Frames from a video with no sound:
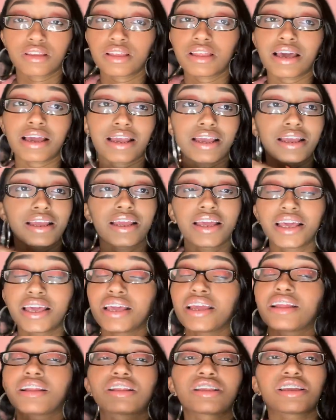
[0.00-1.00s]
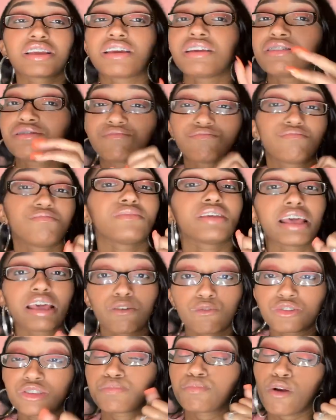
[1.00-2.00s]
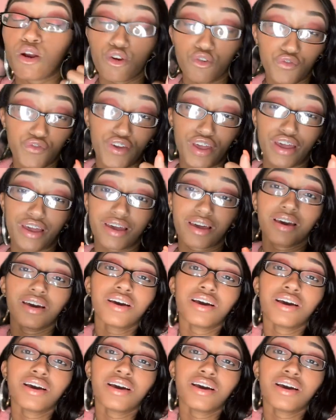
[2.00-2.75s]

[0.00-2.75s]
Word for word: Like it, it, it, it was perfect.